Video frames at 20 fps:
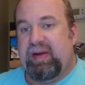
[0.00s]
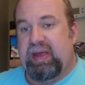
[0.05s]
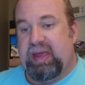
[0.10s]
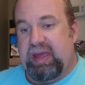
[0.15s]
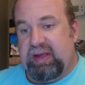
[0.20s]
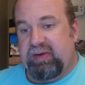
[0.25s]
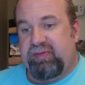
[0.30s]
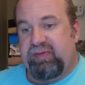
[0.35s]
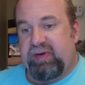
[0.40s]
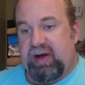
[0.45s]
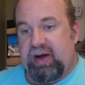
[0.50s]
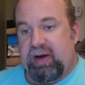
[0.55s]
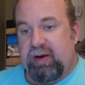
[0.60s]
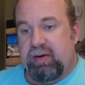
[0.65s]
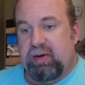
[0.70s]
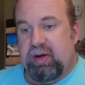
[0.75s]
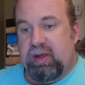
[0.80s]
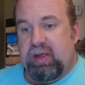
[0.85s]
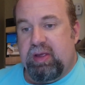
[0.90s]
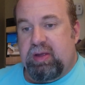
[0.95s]
ink
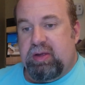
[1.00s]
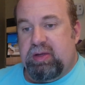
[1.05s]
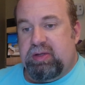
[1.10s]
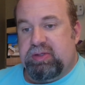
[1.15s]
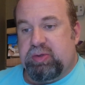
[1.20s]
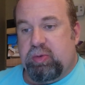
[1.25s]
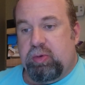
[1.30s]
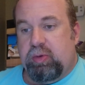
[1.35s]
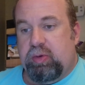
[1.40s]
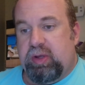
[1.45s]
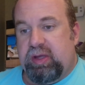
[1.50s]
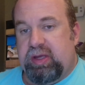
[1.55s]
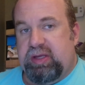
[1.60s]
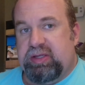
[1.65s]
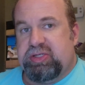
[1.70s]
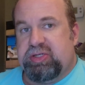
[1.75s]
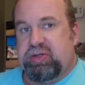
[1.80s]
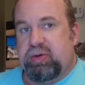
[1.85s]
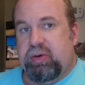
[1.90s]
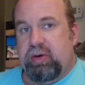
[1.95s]
file. So we're going to
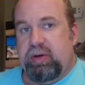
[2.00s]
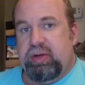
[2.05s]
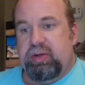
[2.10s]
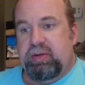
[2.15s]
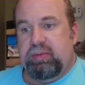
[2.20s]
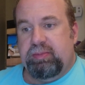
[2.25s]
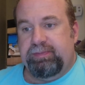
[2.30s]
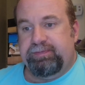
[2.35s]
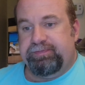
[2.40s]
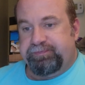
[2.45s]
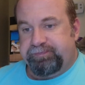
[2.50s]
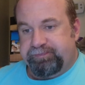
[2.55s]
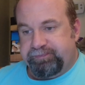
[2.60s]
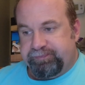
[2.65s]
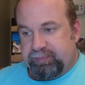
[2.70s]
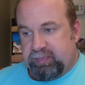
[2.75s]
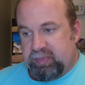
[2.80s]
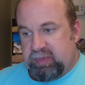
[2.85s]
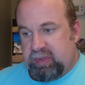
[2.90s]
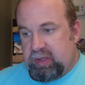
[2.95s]
get started.
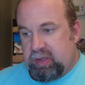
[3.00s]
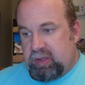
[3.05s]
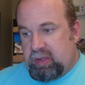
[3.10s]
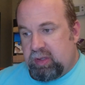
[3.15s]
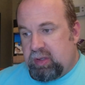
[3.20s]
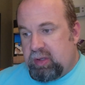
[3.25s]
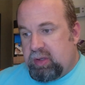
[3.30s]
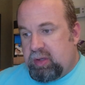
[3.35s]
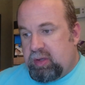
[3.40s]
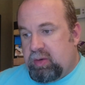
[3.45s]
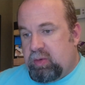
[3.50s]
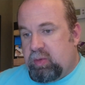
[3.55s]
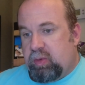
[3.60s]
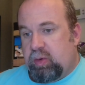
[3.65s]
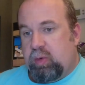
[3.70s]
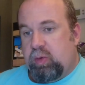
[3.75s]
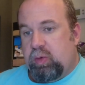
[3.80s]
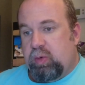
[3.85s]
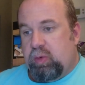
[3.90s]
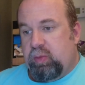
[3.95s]
We're
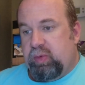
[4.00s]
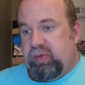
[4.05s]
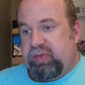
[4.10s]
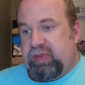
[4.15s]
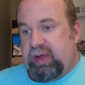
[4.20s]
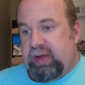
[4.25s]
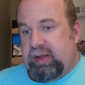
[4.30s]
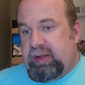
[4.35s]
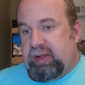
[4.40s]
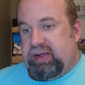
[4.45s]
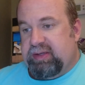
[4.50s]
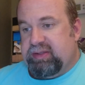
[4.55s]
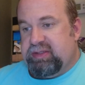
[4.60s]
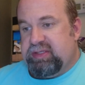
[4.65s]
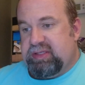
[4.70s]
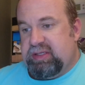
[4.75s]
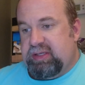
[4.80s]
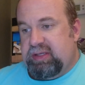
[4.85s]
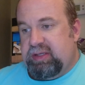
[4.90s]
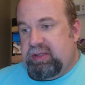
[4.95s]
going with the
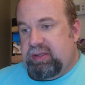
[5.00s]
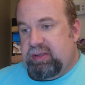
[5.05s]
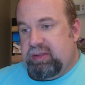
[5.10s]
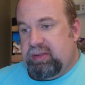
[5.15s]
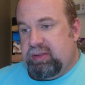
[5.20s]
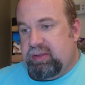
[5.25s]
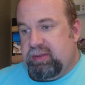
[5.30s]
LLC,